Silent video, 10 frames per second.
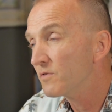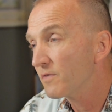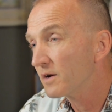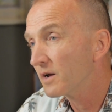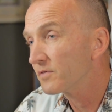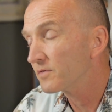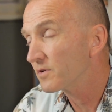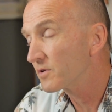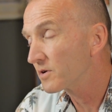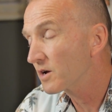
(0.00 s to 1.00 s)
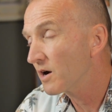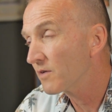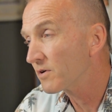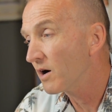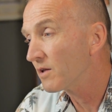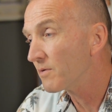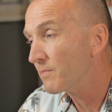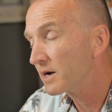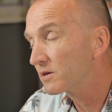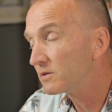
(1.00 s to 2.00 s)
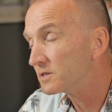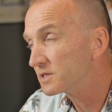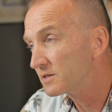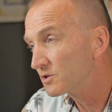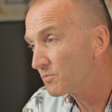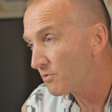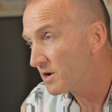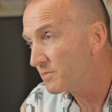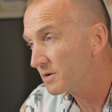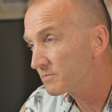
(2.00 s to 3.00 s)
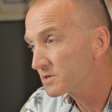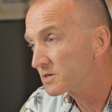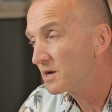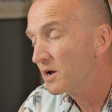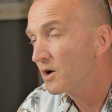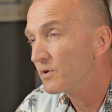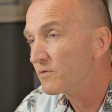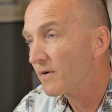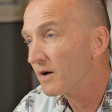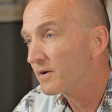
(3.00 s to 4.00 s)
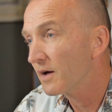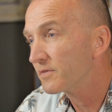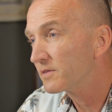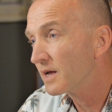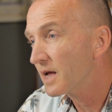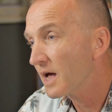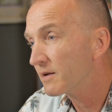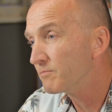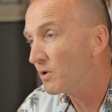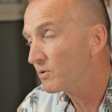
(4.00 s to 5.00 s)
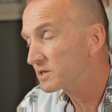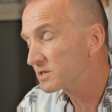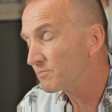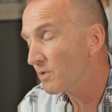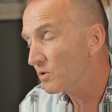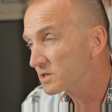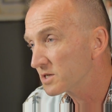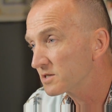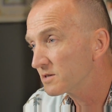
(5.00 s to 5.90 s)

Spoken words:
We found out that they were going to cover all our medical and dental premiums. We found out that they had a bonus